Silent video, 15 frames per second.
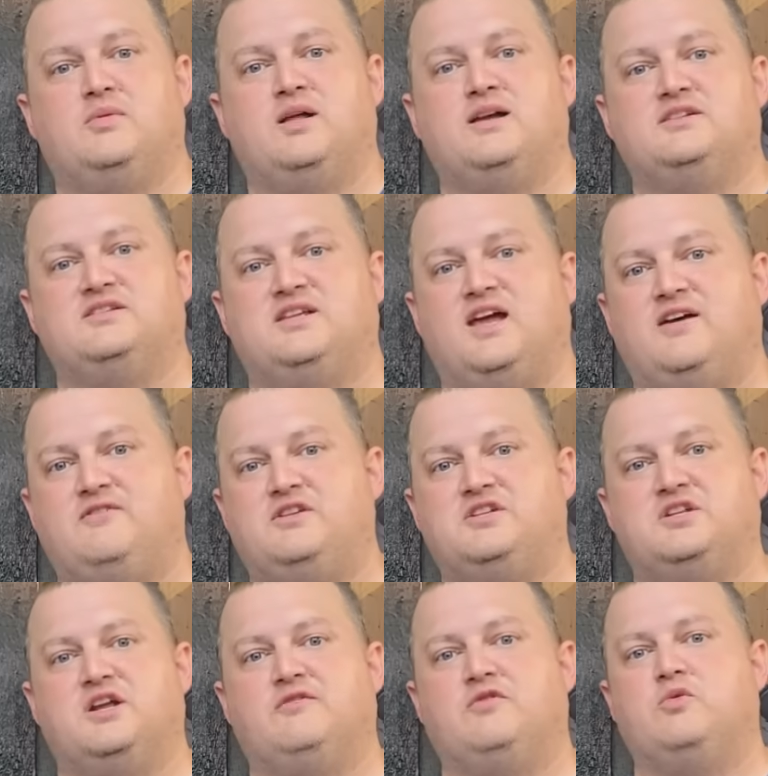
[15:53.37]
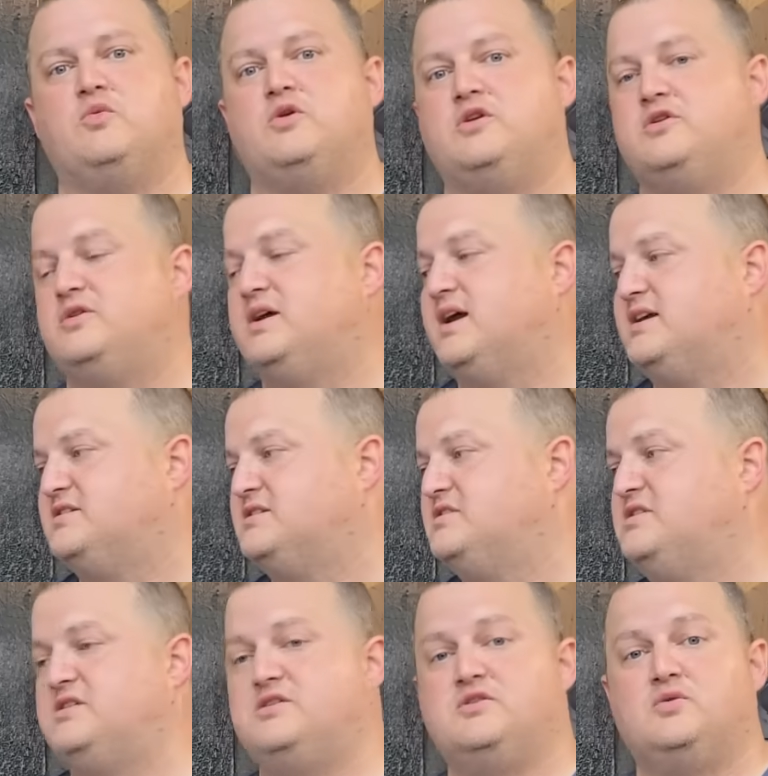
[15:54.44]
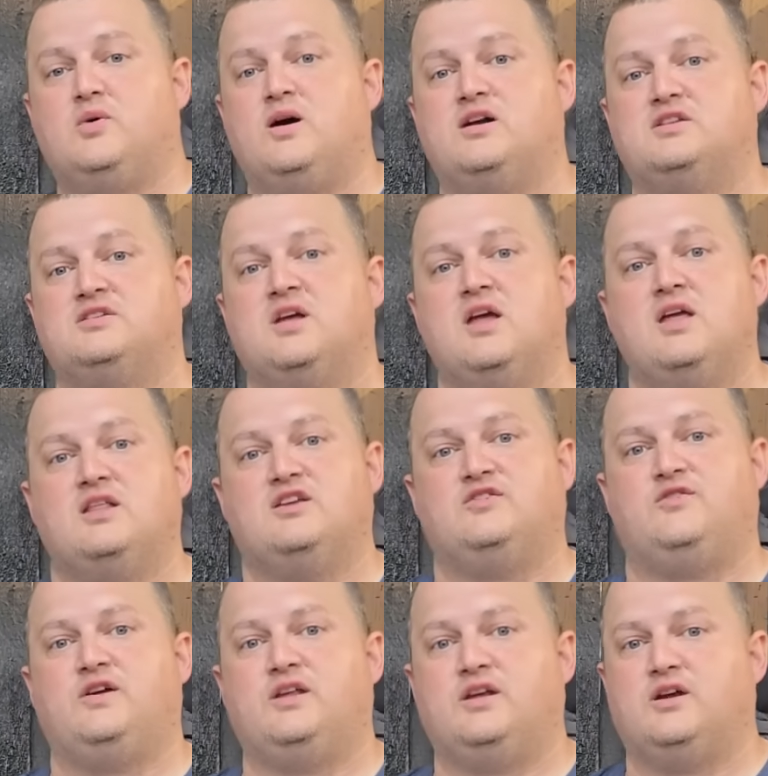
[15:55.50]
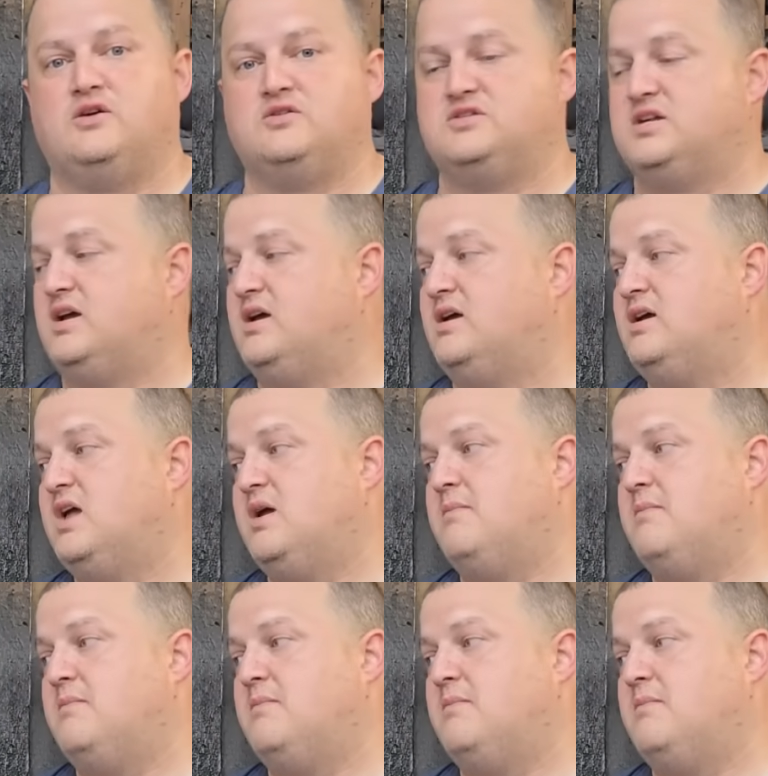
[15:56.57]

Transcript: blessed to have each and every one of you guys continue to watch these videos.